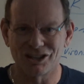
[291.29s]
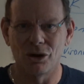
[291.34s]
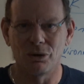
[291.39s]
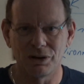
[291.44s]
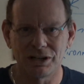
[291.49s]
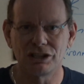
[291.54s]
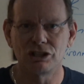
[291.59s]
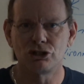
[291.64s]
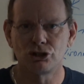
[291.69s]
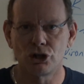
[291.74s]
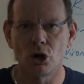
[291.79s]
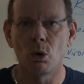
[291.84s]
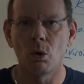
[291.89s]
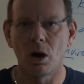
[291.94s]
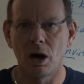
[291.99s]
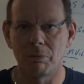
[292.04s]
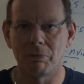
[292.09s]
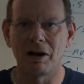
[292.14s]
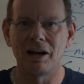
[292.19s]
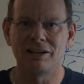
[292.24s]
going to show
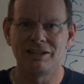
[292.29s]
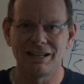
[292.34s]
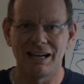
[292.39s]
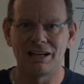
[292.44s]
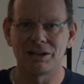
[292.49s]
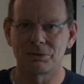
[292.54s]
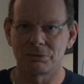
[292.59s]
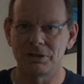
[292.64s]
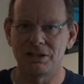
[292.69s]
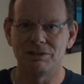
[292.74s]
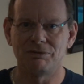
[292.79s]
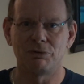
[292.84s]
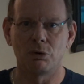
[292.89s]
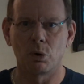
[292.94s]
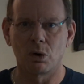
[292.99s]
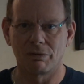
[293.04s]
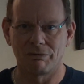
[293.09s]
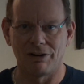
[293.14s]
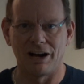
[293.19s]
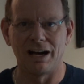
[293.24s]
up on day 3,
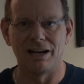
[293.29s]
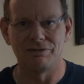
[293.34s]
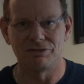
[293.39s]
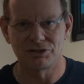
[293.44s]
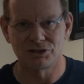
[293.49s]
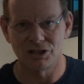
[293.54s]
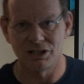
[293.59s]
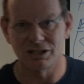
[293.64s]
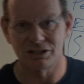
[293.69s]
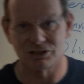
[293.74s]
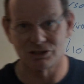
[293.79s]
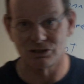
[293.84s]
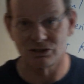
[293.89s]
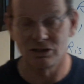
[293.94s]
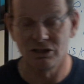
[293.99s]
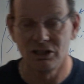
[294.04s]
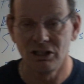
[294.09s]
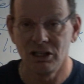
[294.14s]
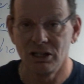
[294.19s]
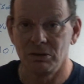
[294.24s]
4, 5, 6.